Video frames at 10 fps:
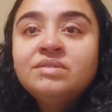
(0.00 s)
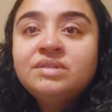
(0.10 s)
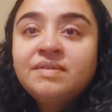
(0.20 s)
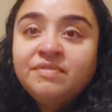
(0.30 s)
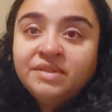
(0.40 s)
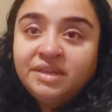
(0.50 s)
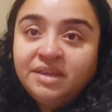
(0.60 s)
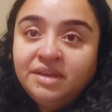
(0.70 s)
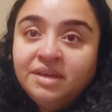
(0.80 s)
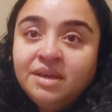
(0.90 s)

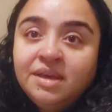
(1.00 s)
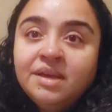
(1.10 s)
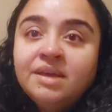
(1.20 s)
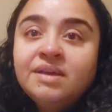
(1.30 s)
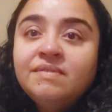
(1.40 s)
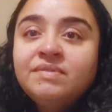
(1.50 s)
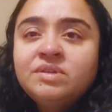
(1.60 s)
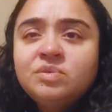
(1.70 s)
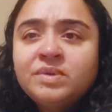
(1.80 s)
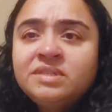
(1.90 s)
definitely, if
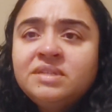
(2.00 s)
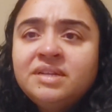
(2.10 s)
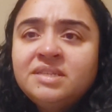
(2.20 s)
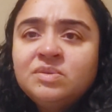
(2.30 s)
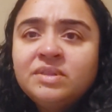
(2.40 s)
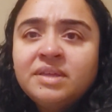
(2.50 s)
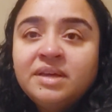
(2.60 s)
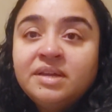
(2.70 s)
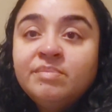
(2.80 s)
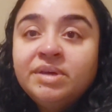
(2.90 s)
this resonates with
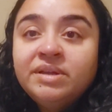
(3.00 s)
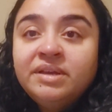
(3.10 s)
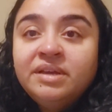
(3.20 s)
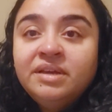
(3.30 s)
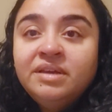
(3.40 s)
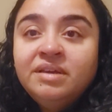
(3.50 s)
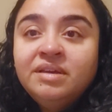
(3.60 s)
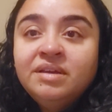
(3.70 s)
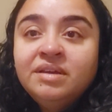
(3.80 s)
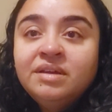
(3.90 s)
anybody,
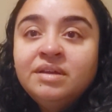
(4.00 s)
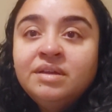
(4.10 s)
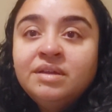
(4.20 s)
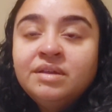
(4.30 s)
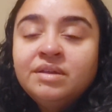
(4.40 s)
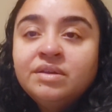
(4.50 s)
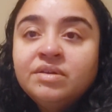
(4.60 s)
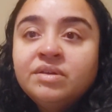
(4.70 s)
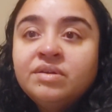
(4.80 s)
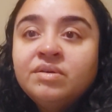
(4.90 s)

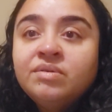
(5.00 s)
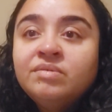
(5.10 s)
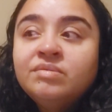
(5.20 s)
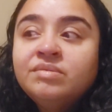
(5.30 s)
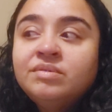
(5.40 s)
you know,